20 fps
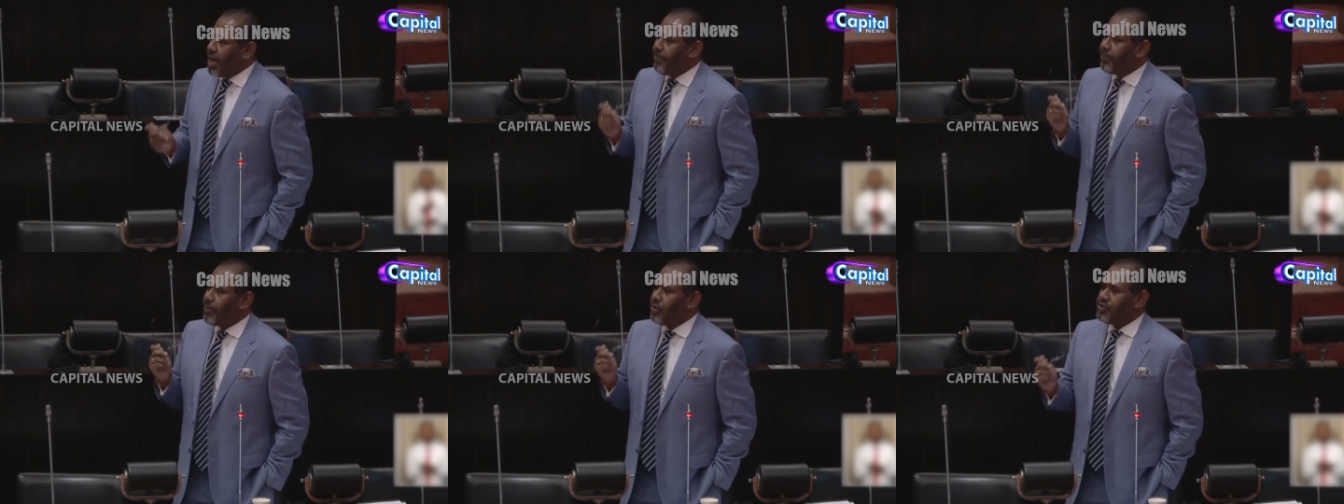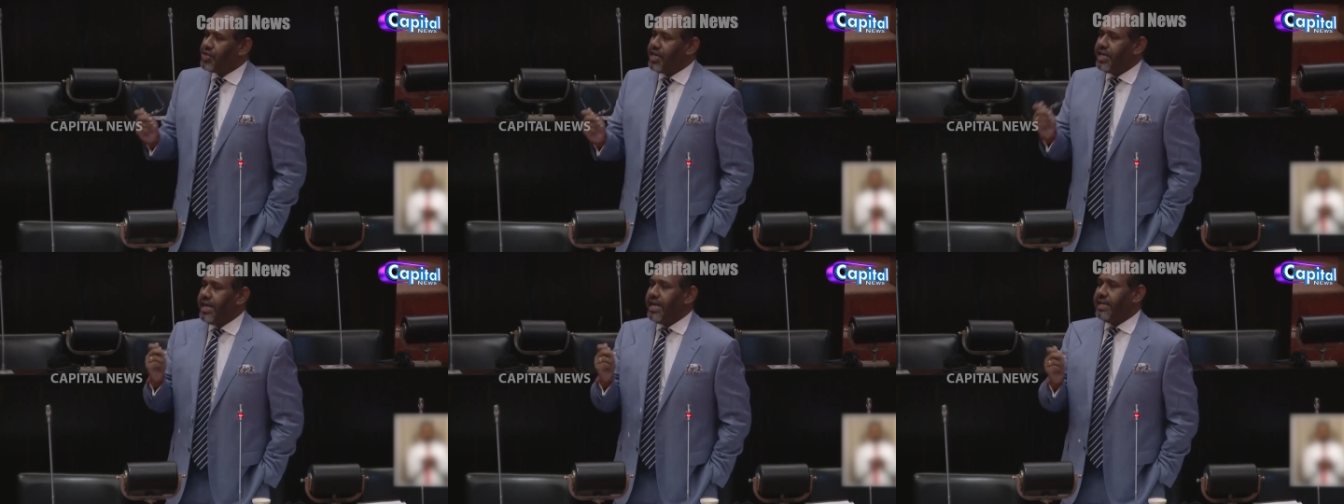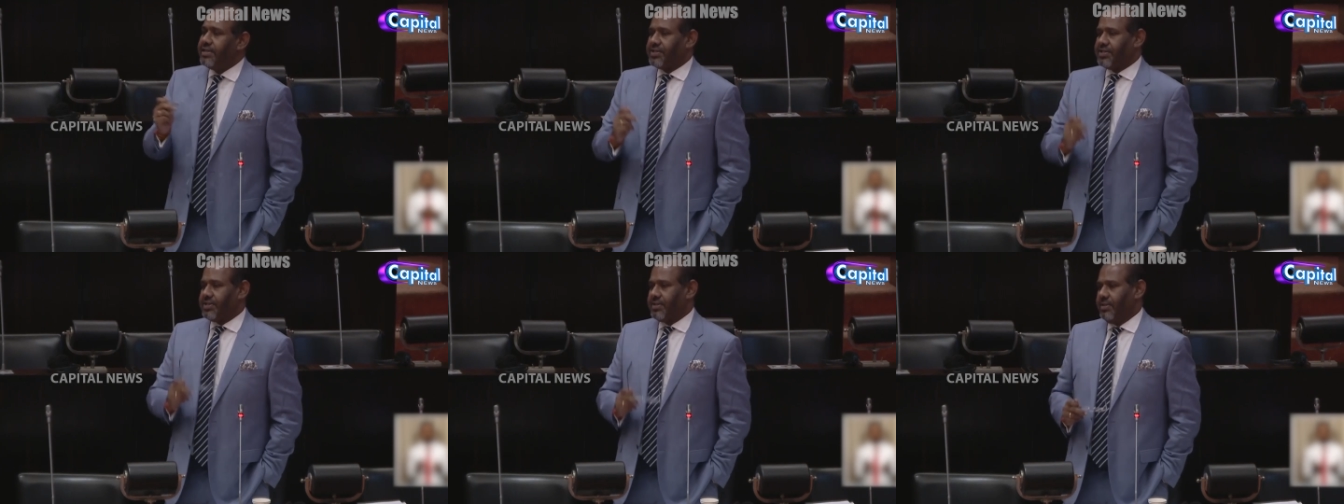
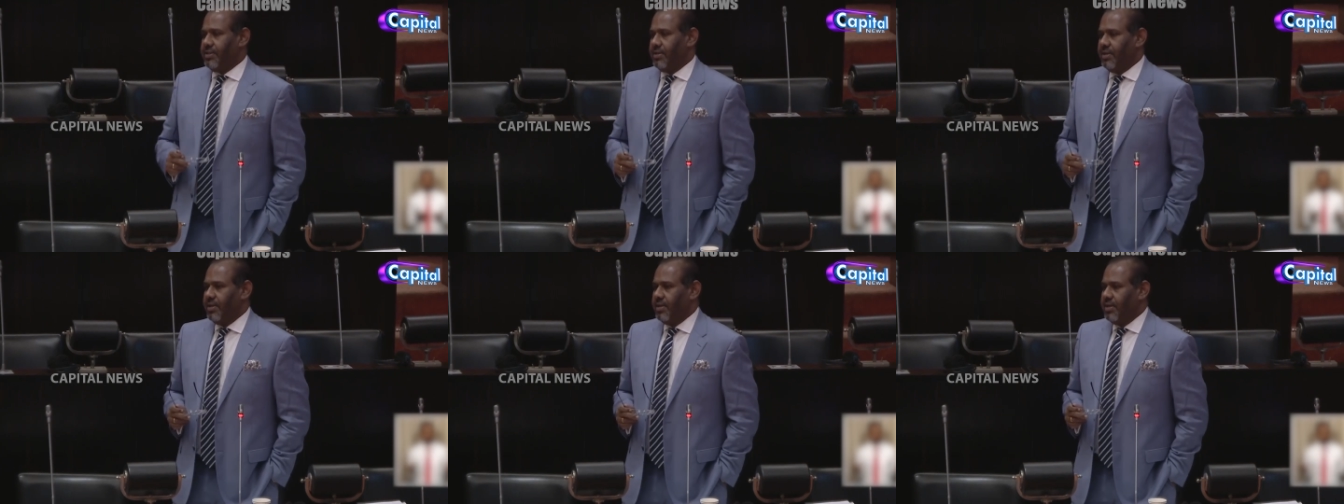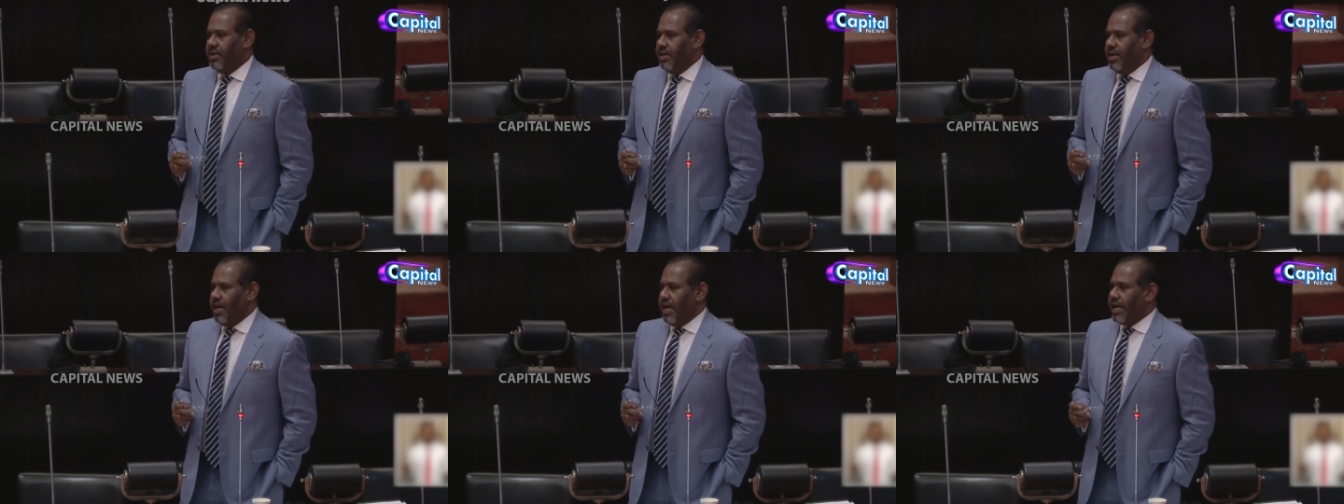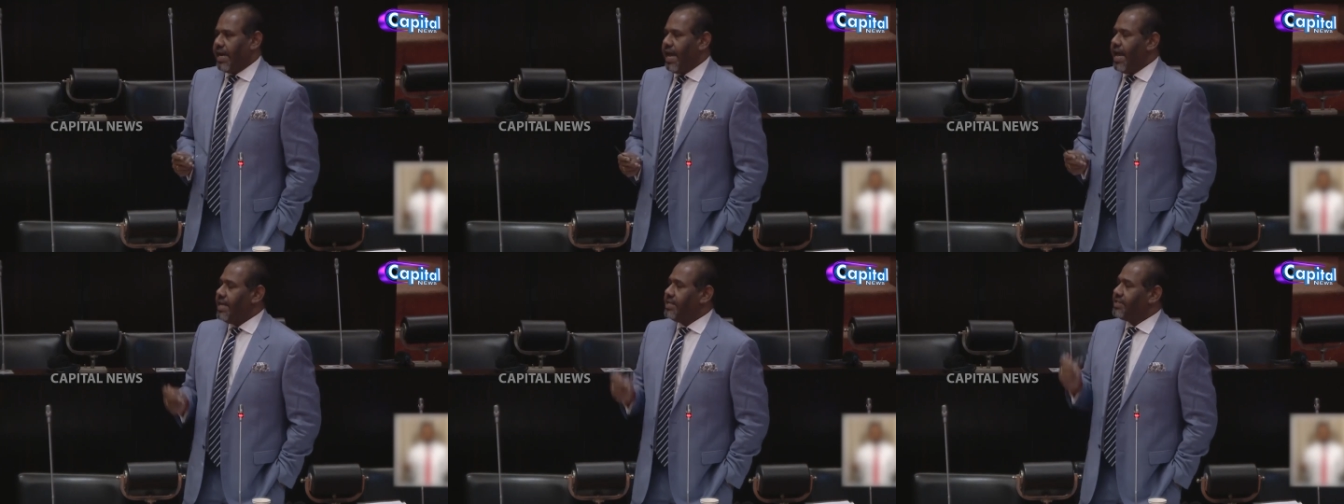proceedings
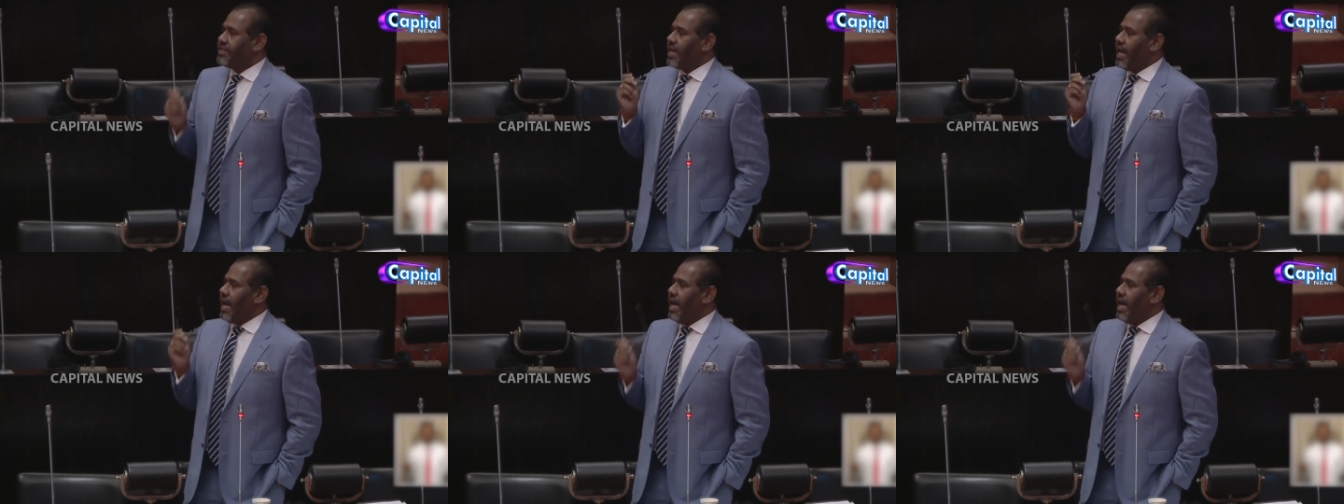against